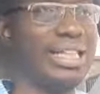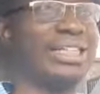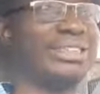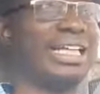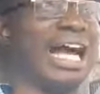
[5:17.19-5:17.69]

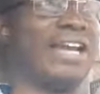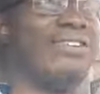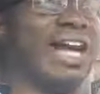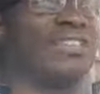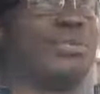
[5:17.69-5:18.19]
Seek
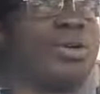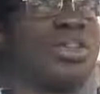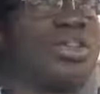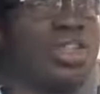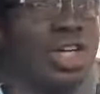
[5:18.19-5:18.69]
advice from
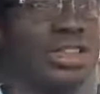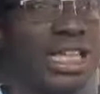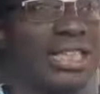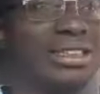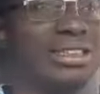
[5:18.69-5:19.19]

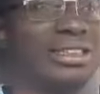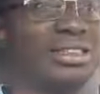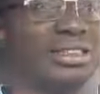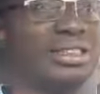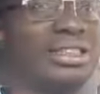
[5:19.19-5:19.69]
consultants.
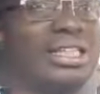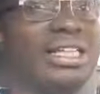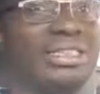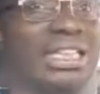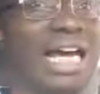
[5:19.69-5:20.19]

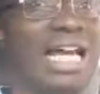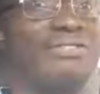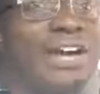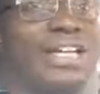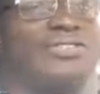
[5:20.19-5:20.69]
Seek
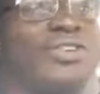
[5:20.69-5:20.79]
advice